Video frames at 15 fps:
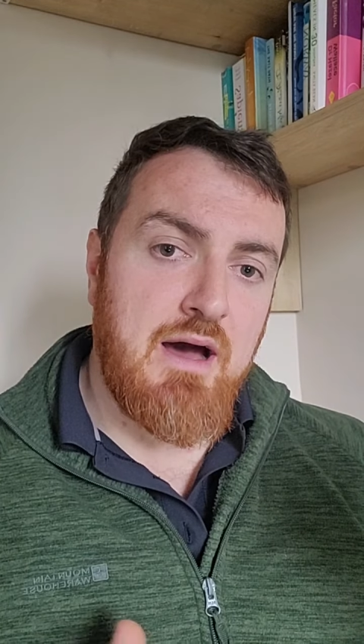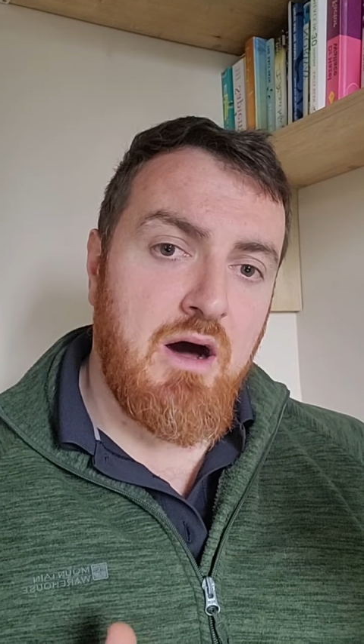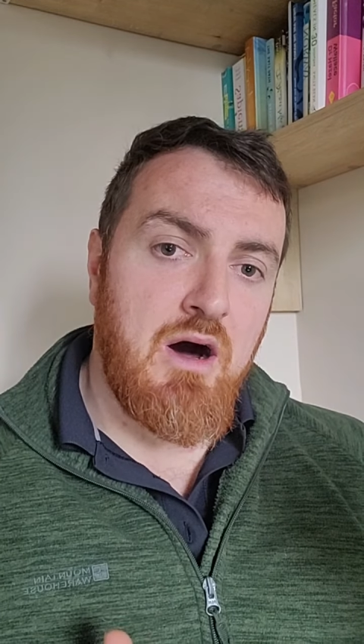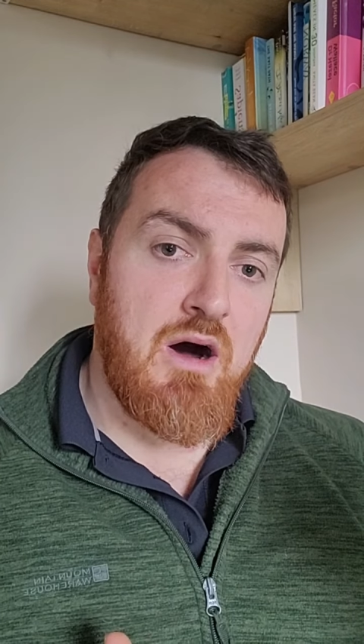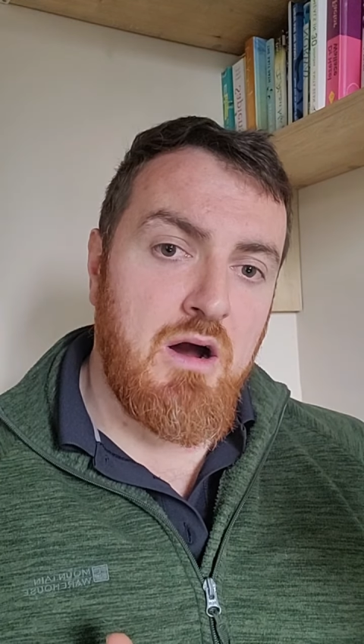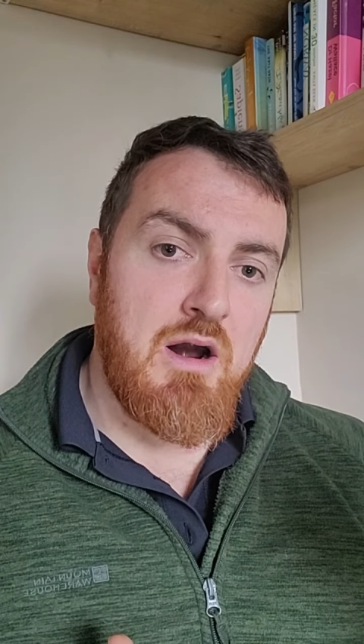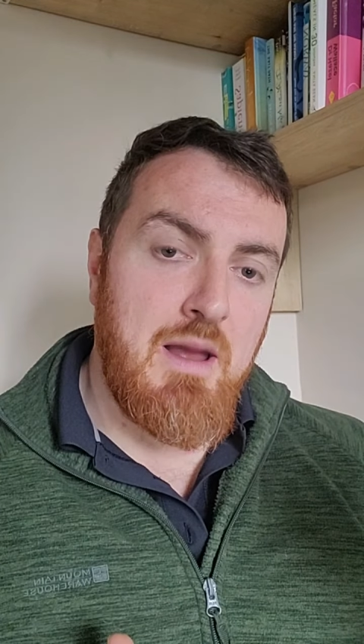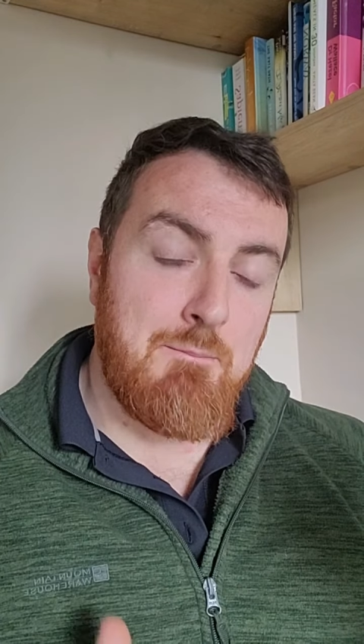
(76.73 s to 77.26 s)

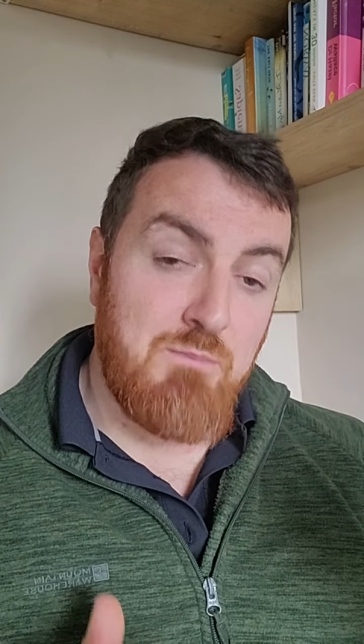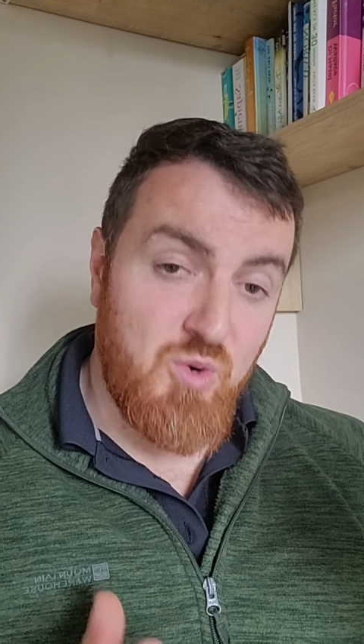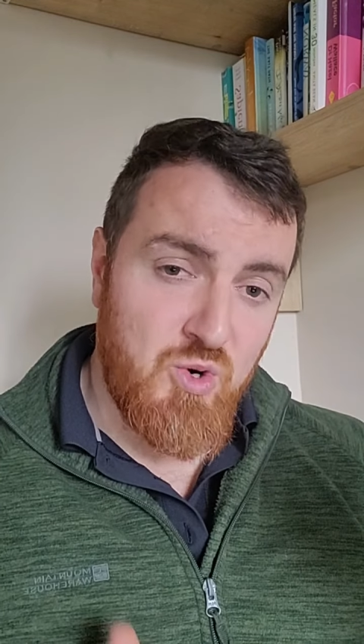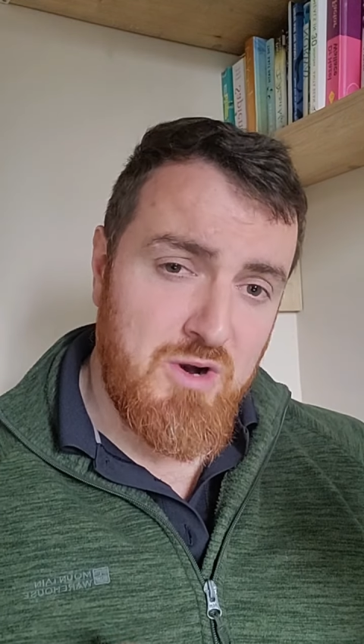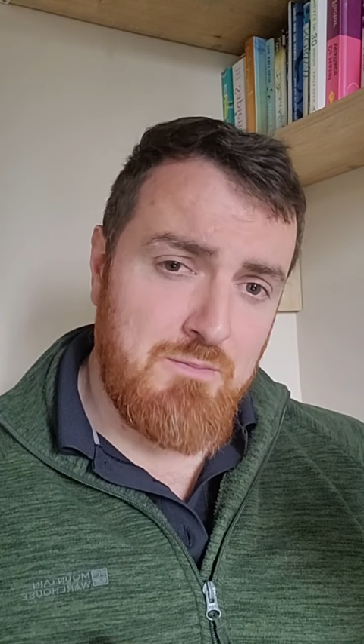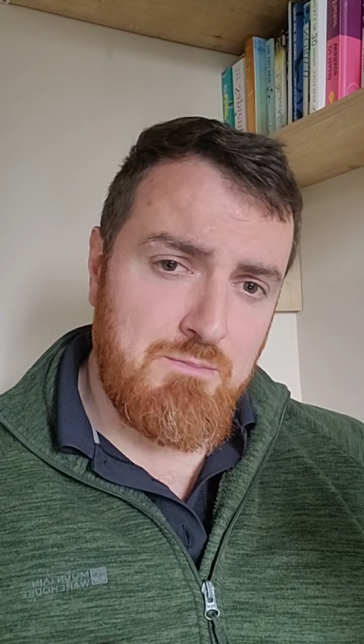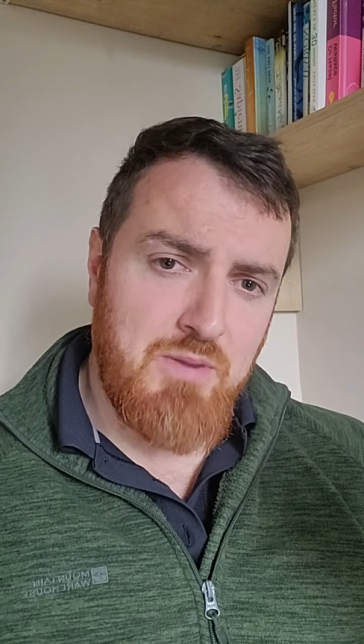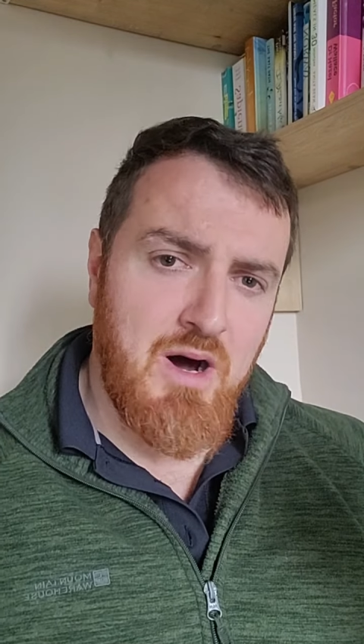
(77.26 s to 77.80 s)
are
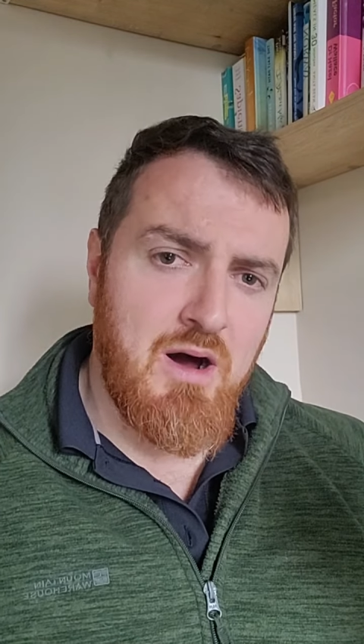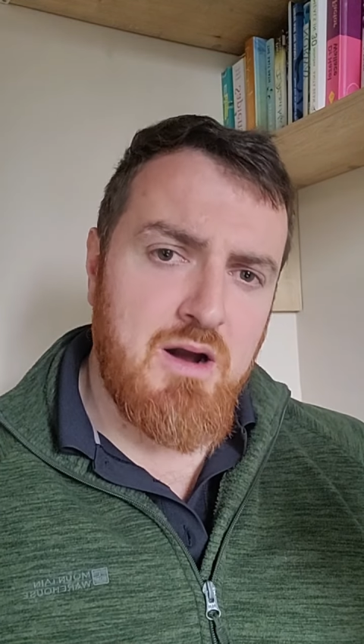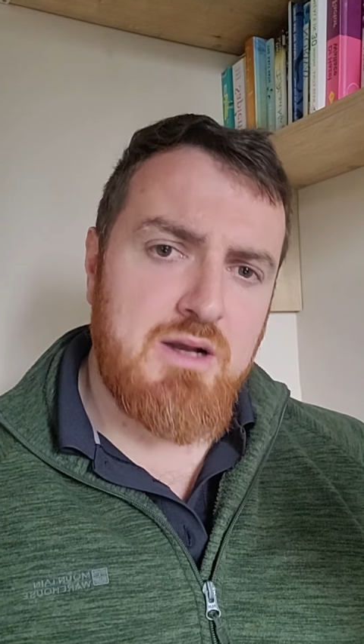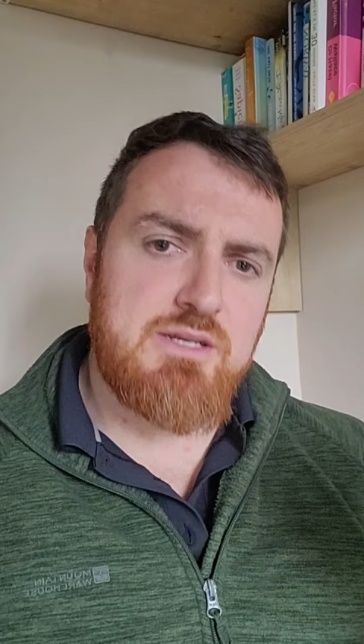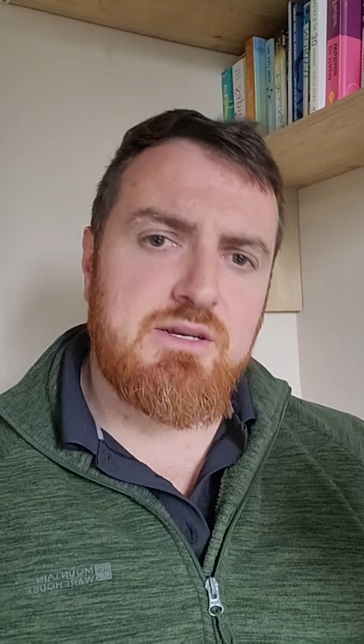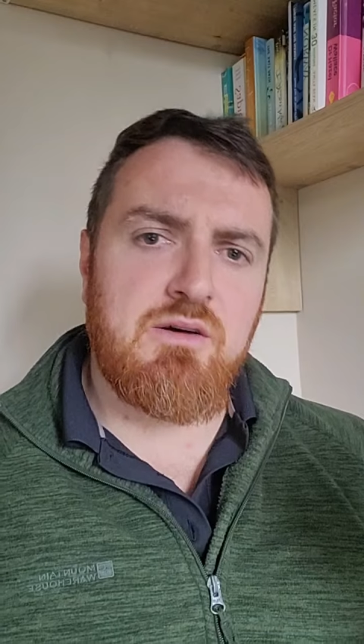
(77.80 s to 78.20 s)
important parts